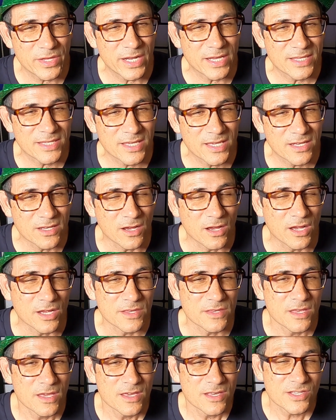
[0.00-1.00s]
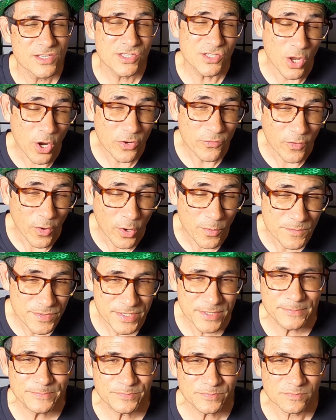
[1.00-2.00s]
that I did on Star
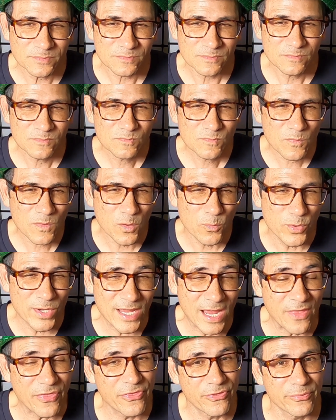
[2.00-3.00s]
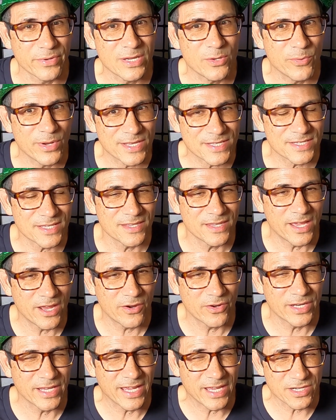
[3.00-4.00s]
Farms. We got three wins in
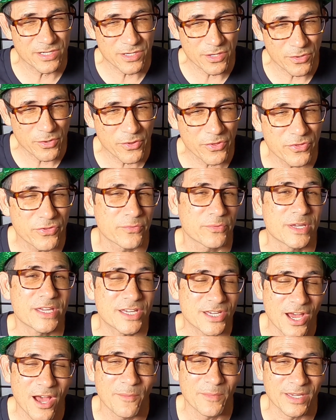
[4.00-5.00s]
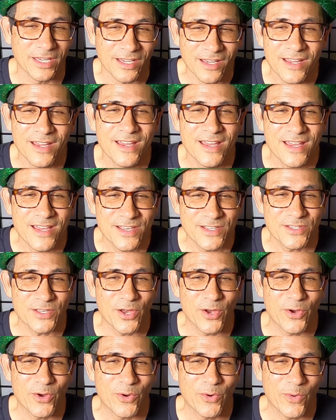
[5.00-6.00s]
there and I got another three coming.
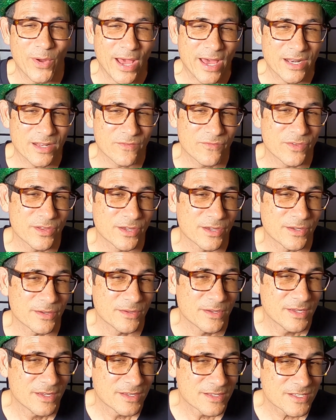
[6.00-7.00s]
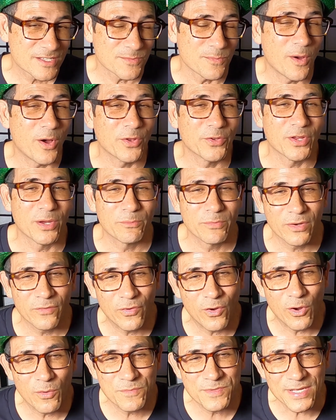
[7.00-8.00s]
So out of the small number
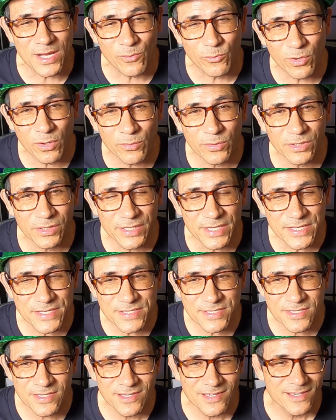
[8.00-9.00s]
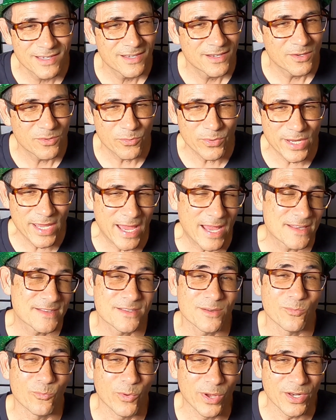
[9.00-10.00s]
of homes that were released, we had
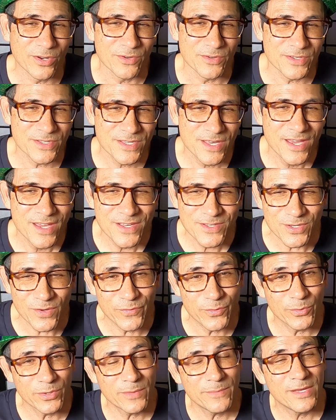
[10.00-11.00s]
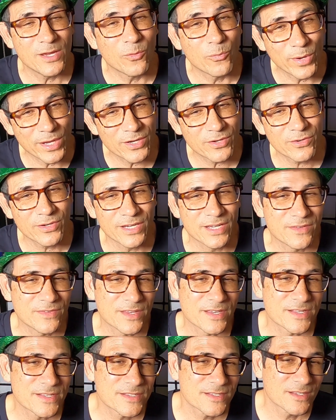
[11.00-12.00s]
some winners. So if you want to be a winner in
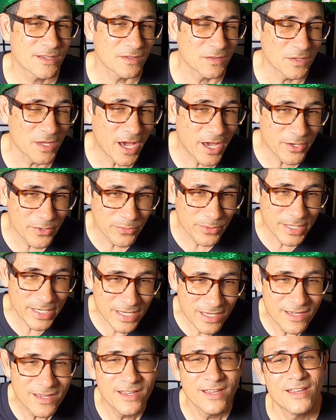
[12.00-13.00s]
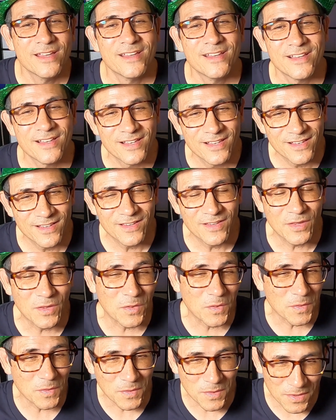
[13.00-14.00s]
this lottery,
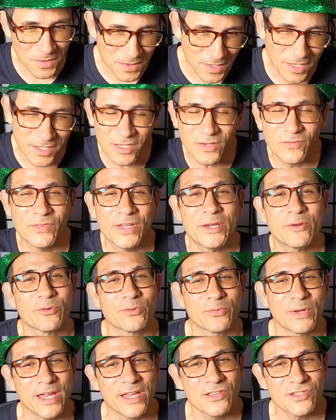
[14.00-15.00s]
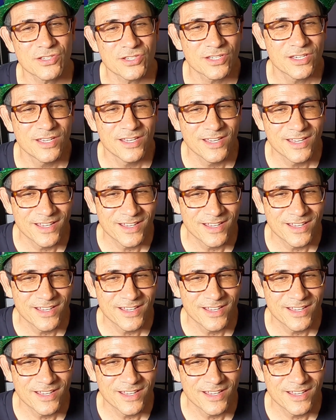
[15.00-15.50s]
Luck of Lakewood Ranch,